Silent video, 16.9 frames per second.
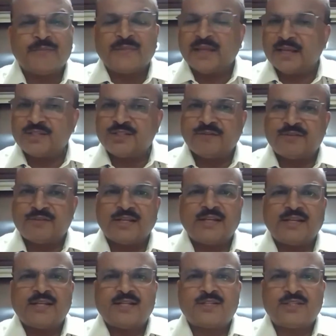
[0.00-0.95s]
As you've seen
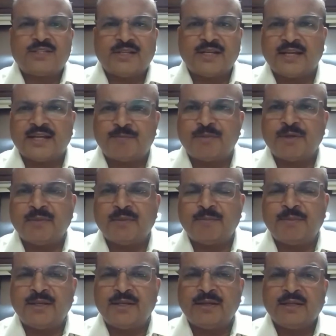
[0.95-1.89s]
in CIRP,
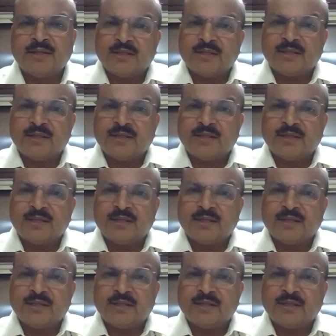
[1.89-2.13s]
maybe